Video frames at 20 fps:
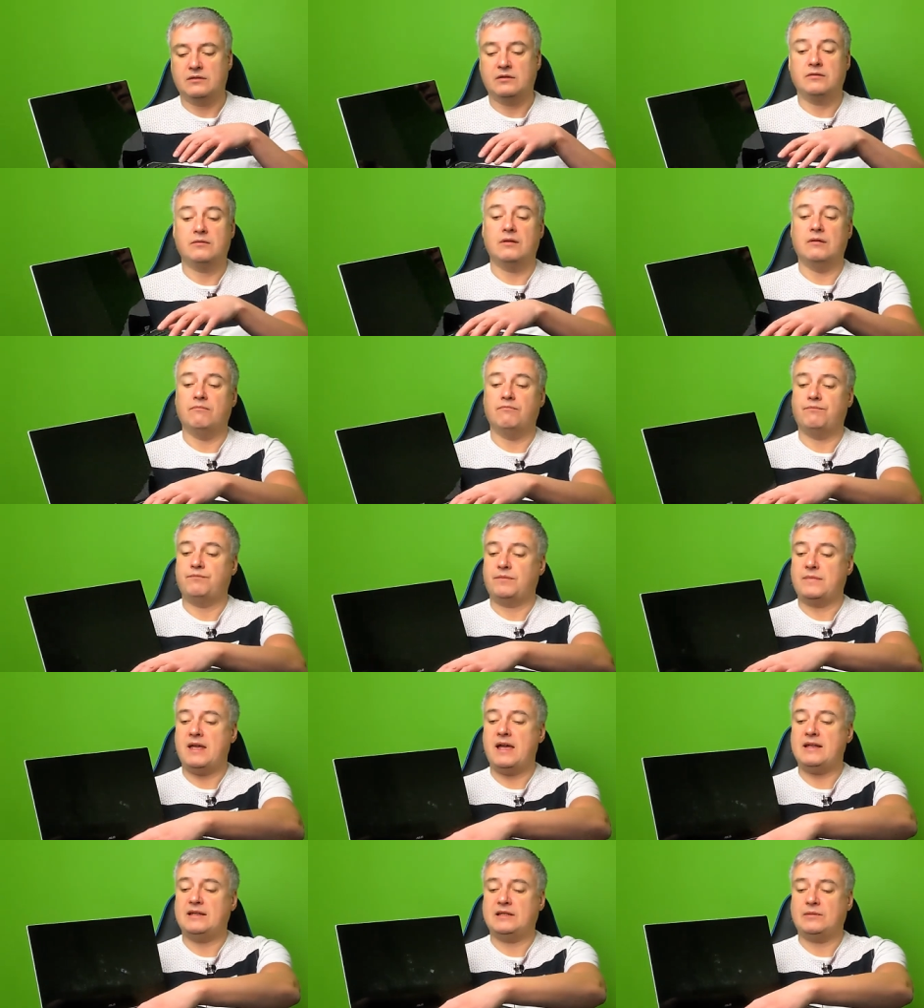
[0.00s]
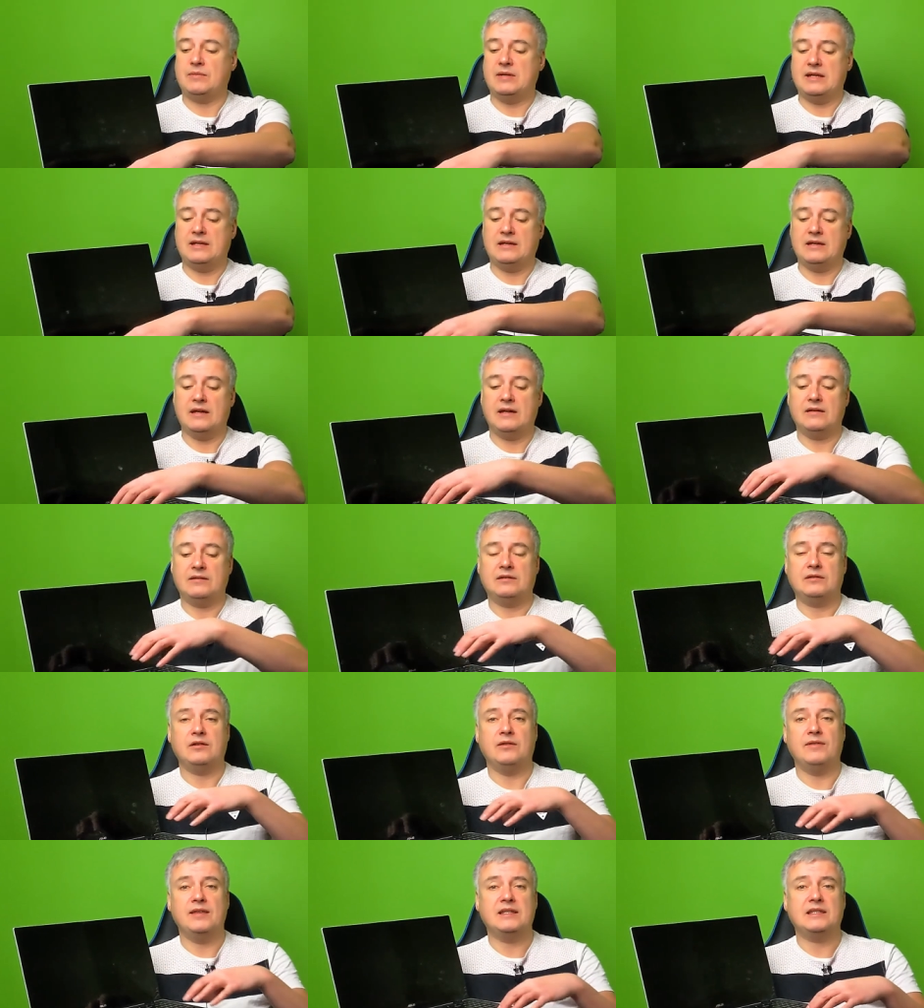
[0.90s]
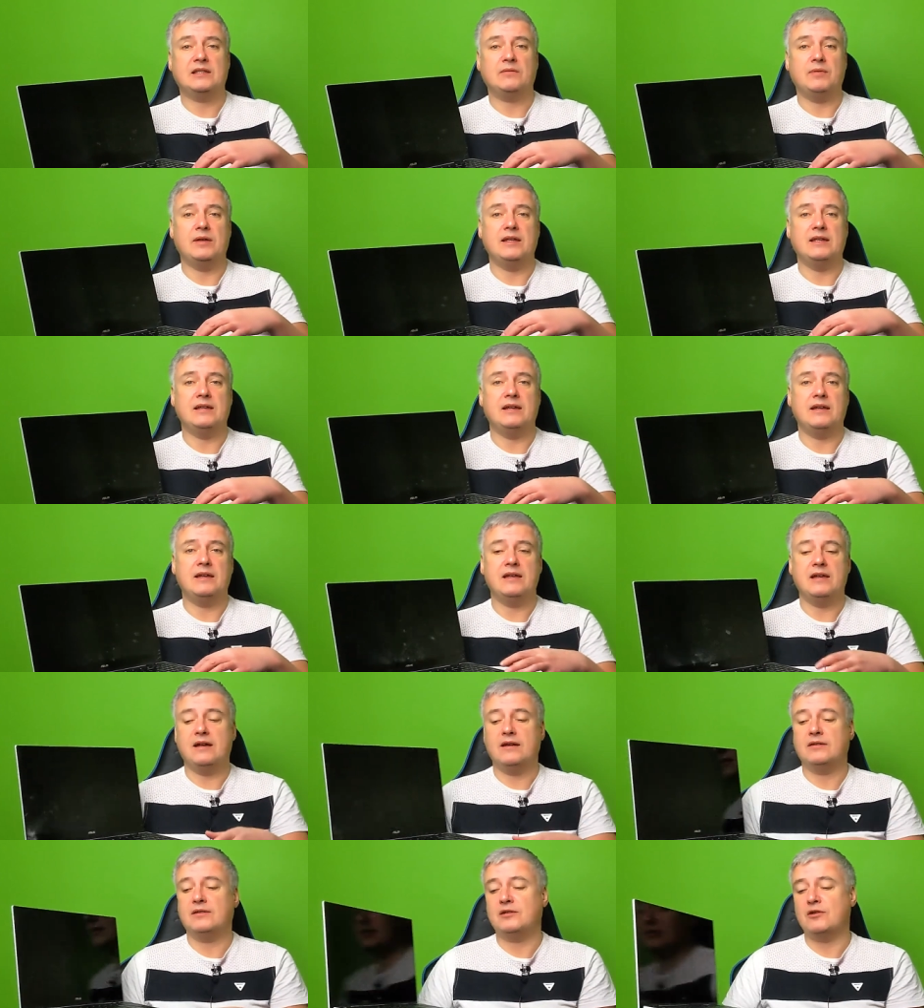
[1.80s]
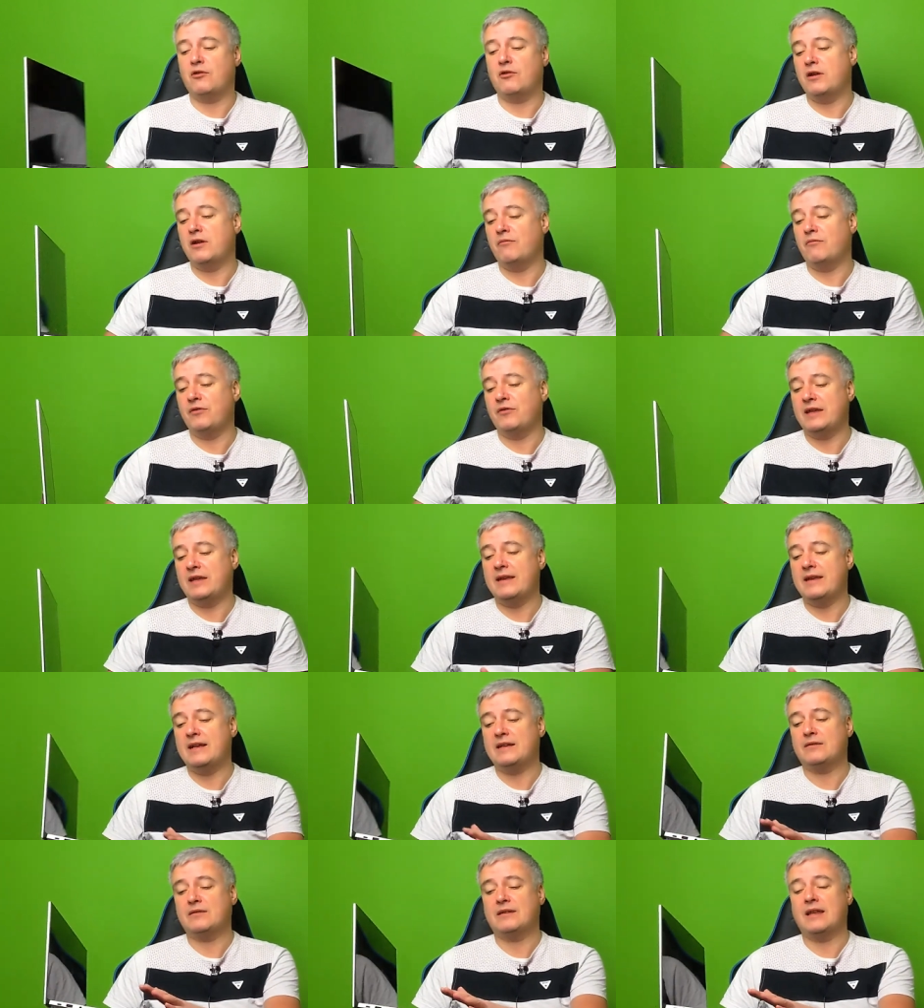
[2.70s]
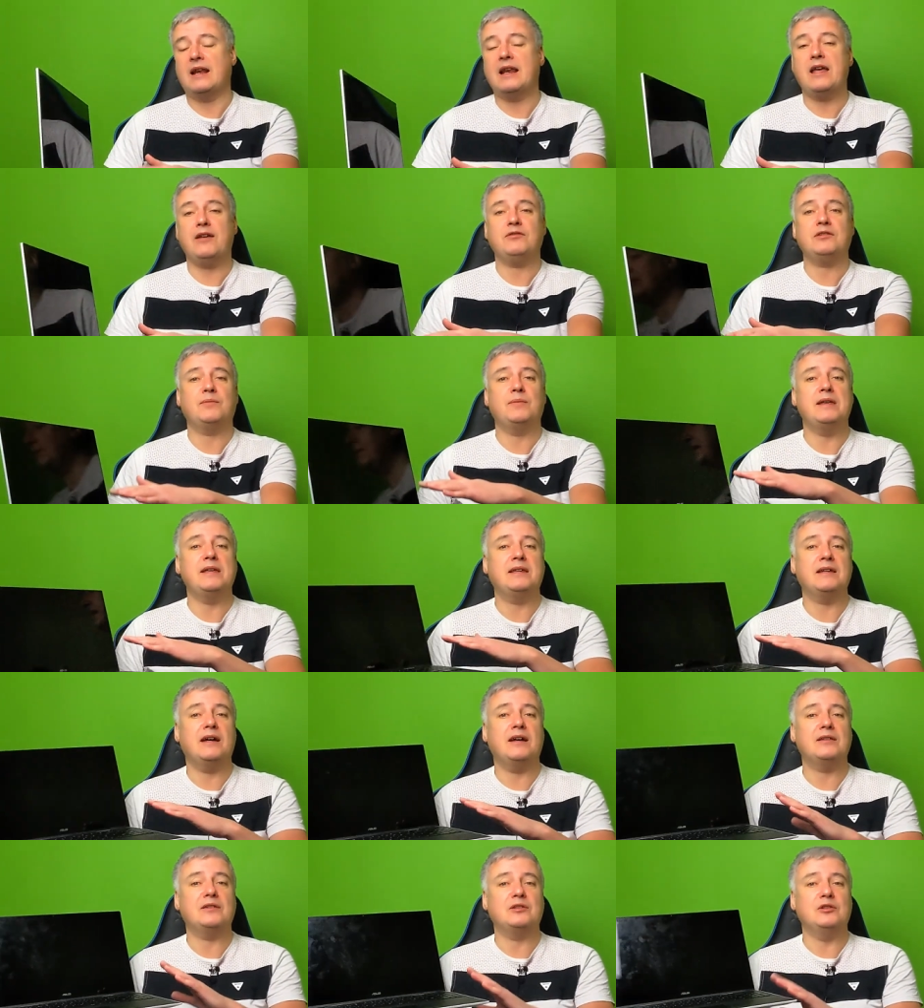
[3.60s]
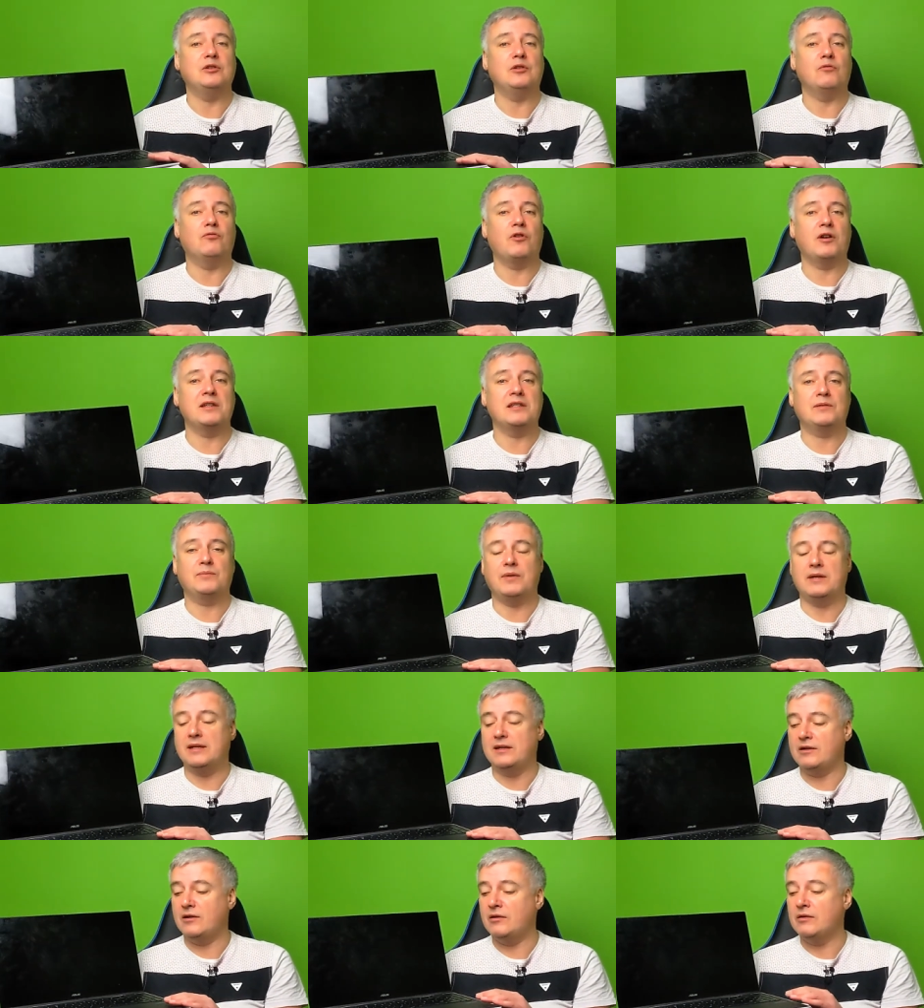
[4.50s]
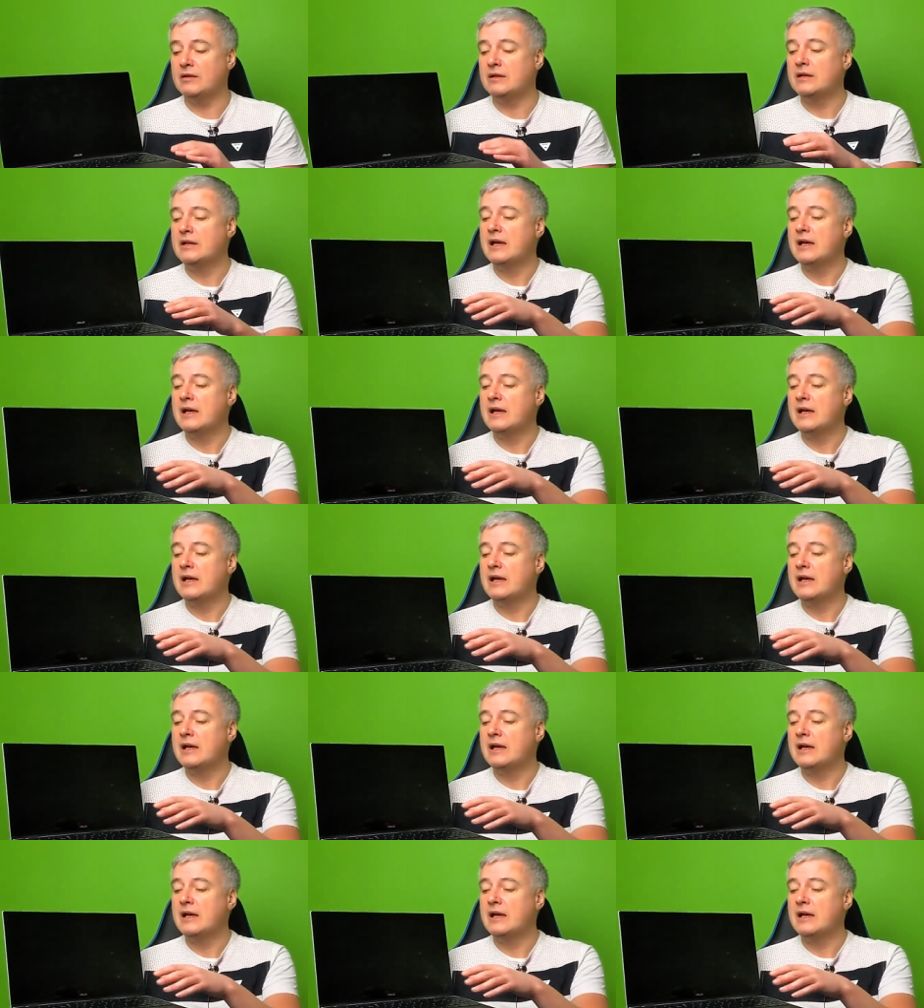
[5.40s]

to that speaker to this speaker here. Sorry, I'm thinking that's the left speaker to the right speaker.